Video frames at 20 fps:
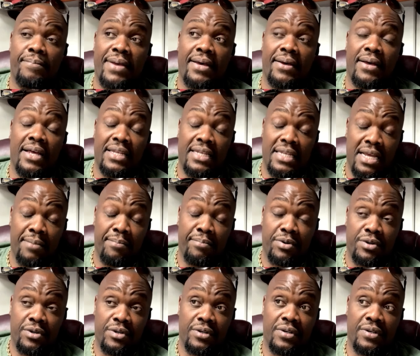a
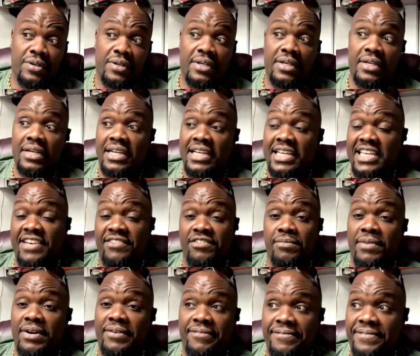number, give them
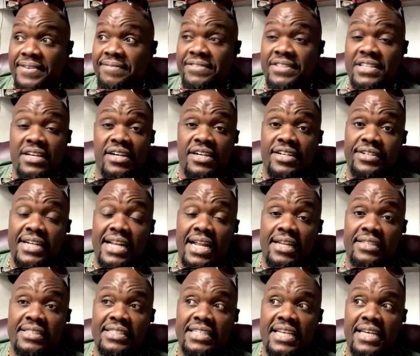a $50,
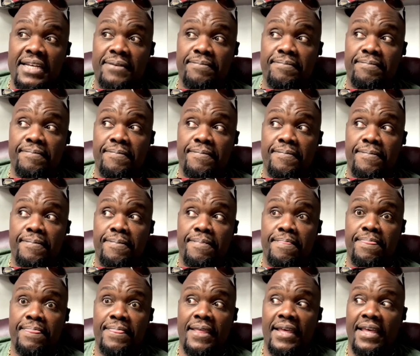$100 tip.
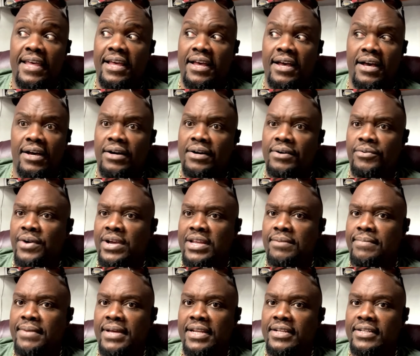Wait a
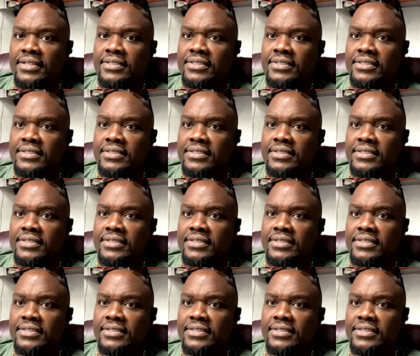minute.